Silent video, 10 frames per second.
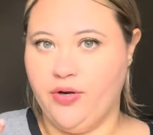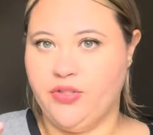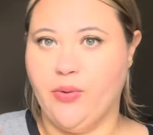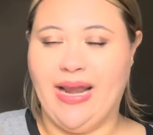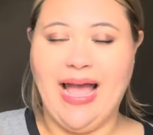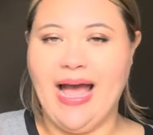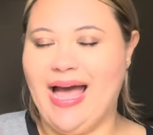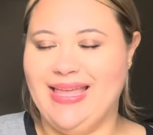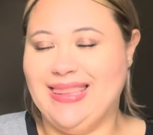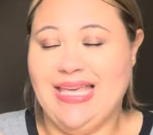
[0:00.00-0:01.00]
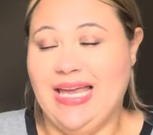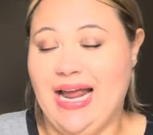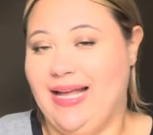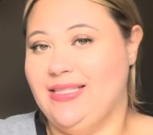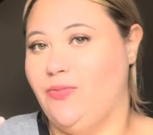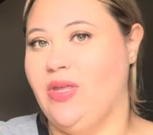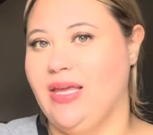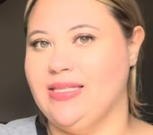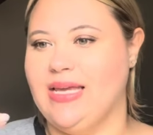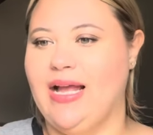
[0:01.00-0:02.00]
So it I think it has to be
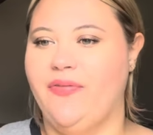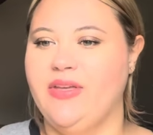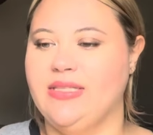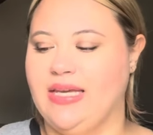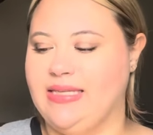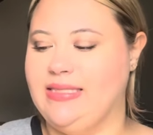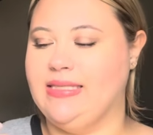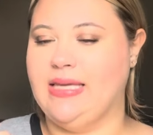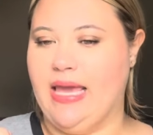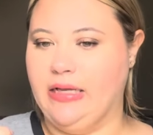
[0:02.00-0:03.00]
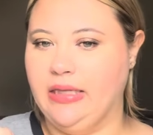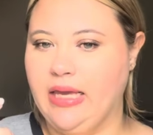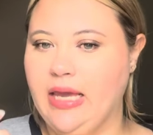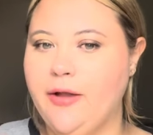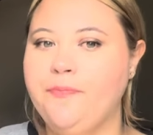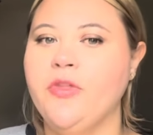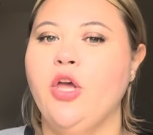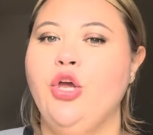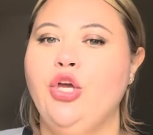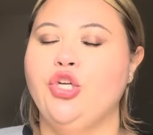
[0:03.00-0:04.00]
this. I had these like scaly
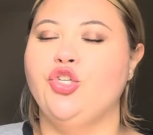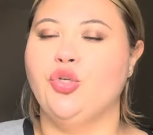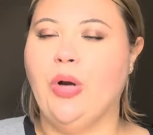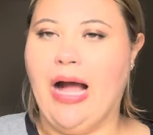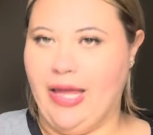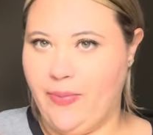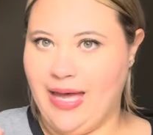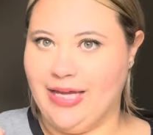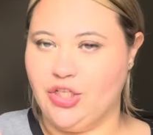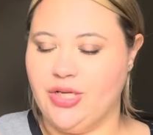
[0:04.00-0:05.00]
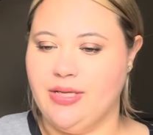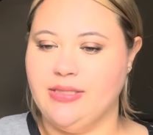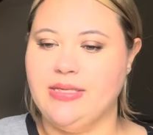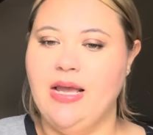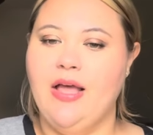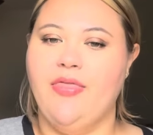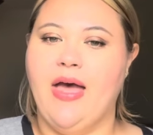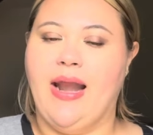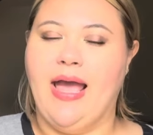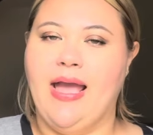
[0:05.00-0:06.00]
dry patches
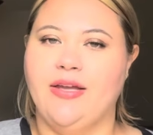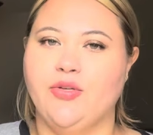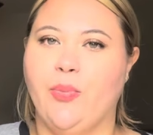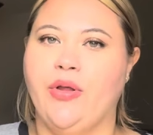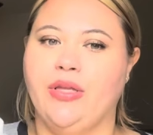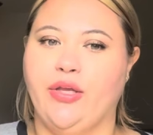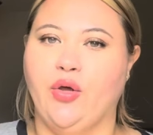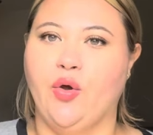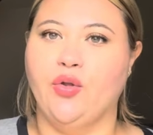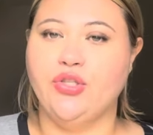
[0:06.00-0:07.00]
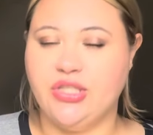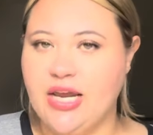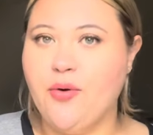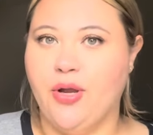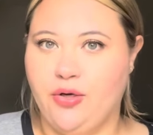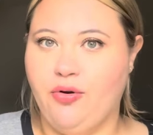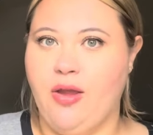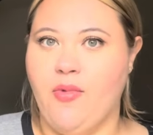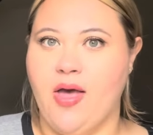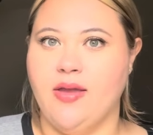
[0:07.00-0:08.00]
that I had to put like steroid
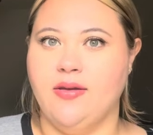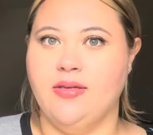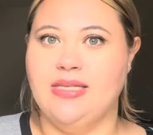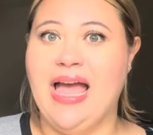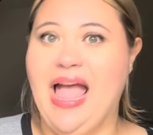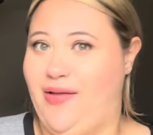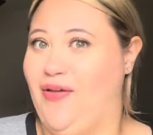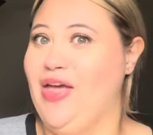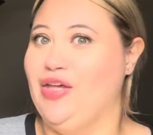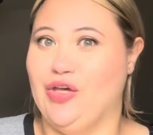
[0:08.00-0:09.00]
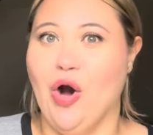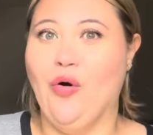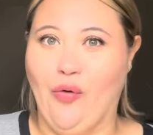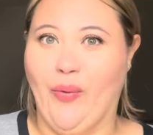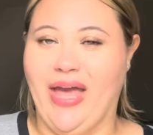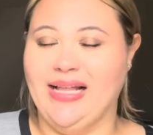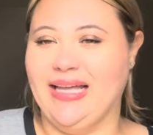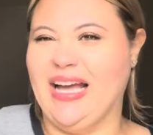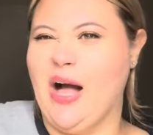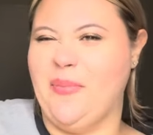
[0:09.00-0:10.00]
cream on to have it go away
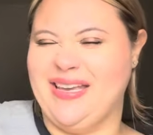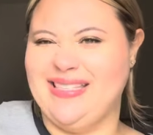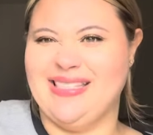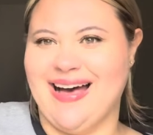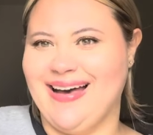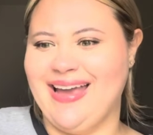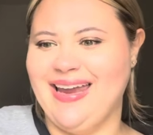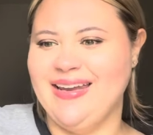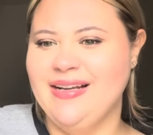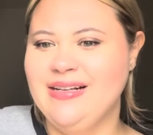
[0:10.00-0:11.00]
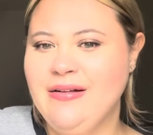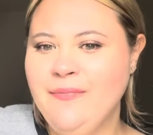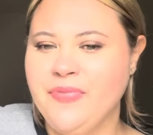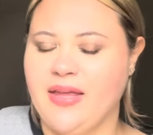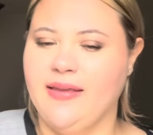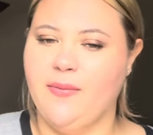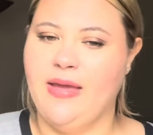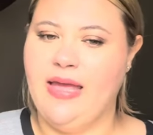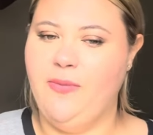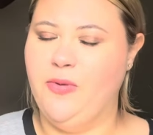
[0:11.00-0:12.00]
like on my side and like my
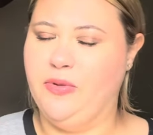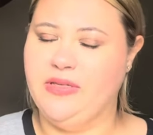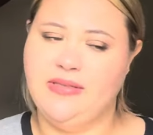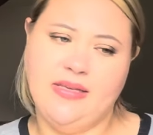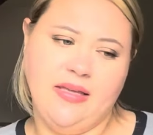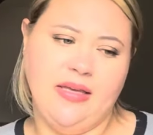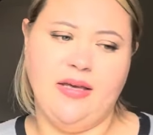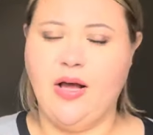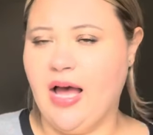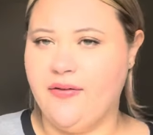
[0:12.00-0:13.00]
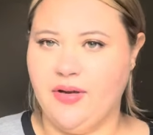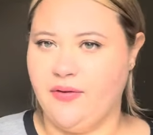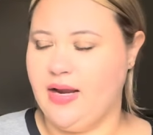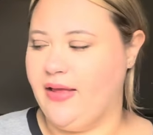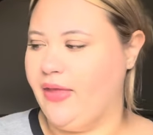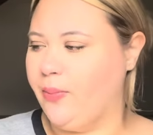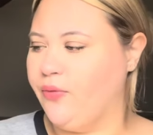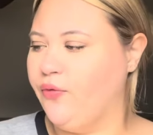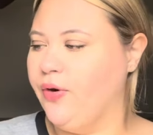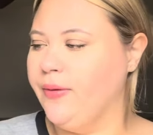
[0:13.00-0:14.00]
hip and places that like I've never had that
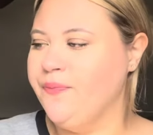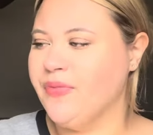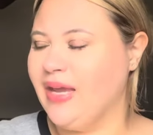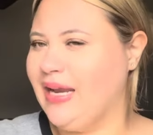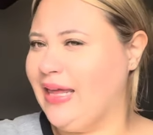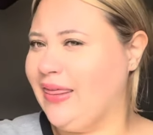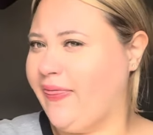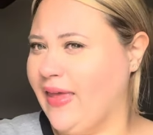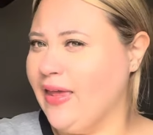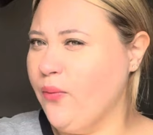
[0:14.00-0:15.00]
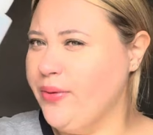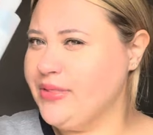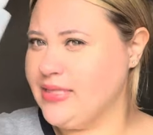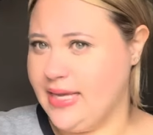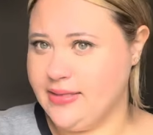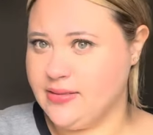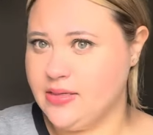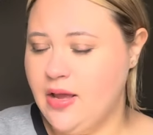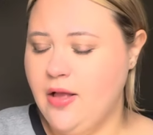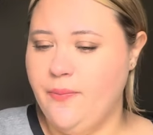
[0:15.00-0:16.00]
before. And I think it was this
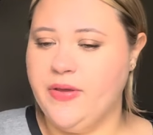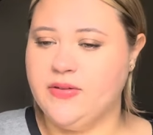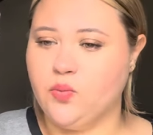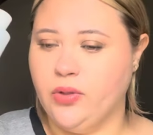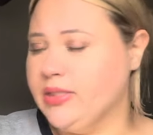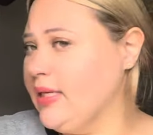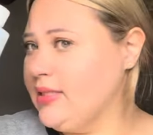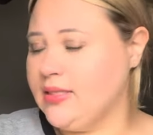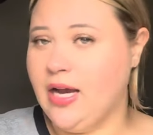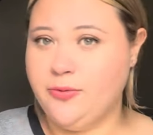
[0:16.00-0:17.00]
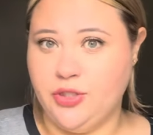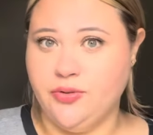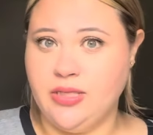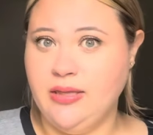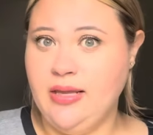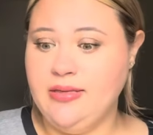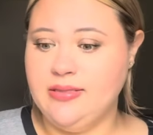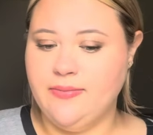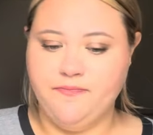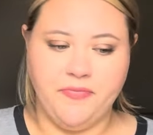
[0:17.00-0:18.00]
because once I stopped using
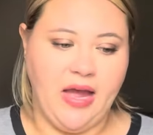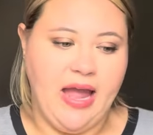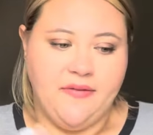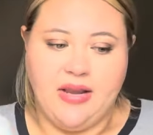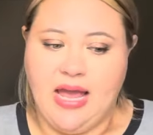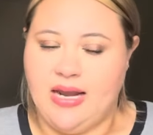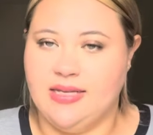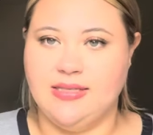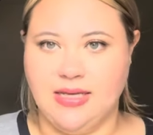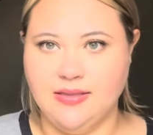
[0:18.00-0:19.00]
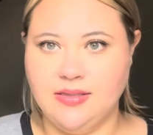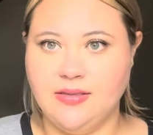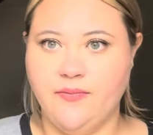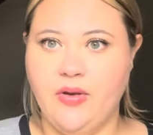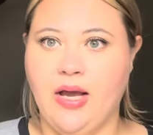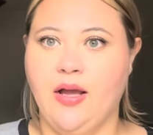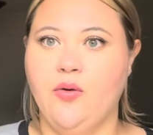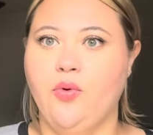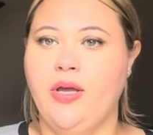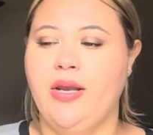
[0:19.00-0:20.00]
this, I haven't had it since, knock
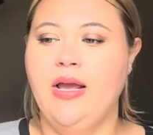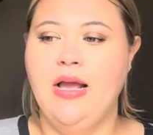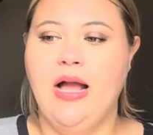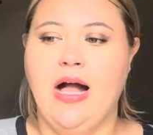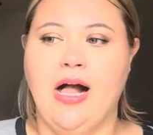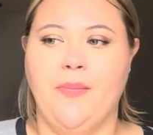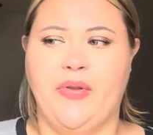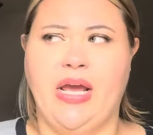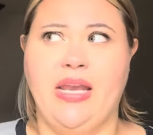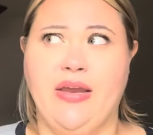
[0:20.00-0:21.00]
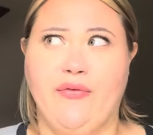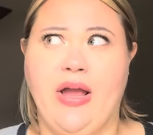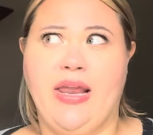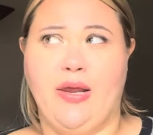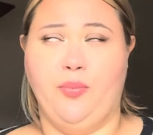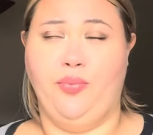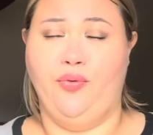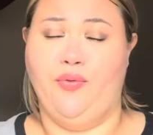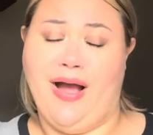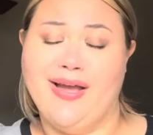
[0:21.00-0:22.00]
on wood, um, and I had never had it
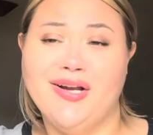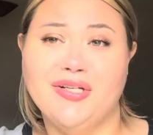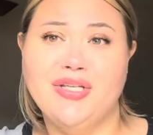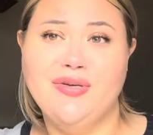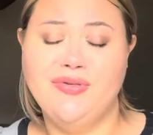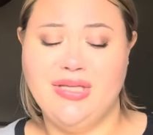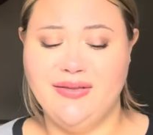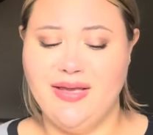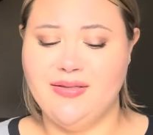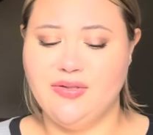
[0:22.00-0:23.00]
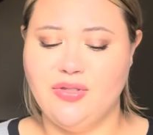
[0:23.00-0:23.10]
prior to using this.